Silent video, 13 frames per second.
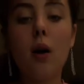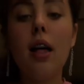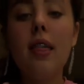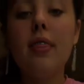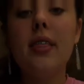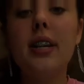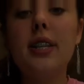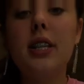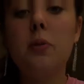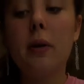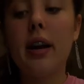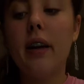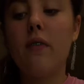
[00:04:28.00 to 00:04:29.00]
this is
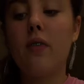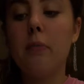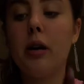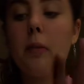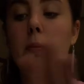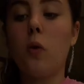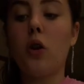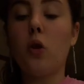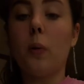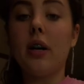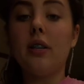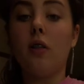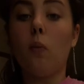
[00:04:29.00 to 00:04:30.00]
ready for me to pour the
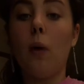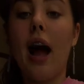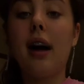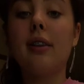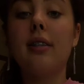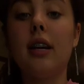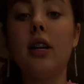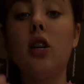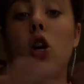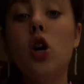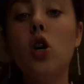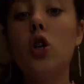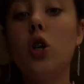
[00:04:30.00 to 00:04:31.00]
rest of the wax in,
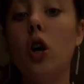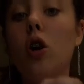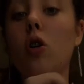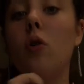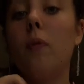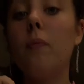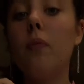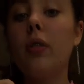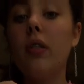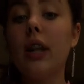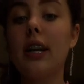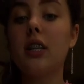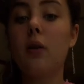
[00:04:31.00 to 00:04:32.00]
so
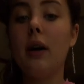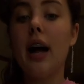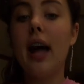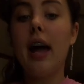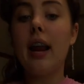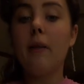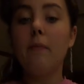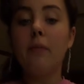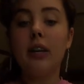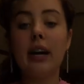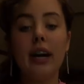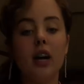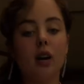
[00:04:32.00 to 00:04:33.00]
let's go ahead,
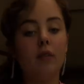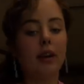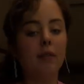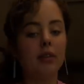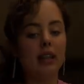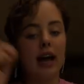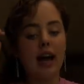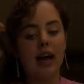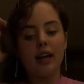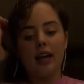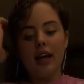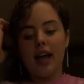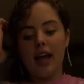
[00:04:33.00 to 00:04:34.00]
get going with that,
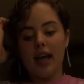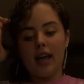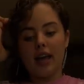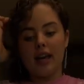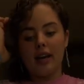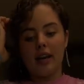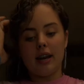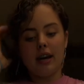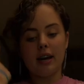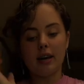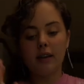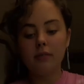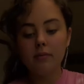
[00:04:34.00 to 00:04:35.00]
and
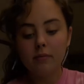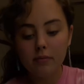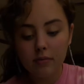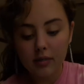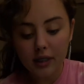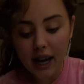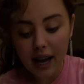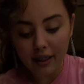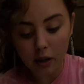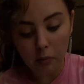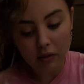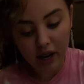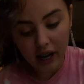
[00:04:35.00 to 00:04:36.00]
yeah, then
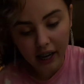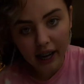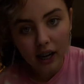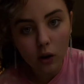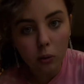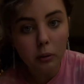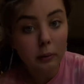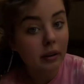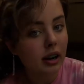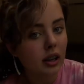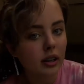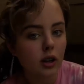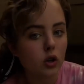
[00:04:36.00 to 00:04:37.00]
we've got a candle, but we got
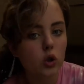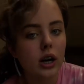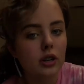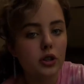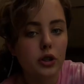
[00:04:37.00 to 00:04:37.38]
to let it dry too.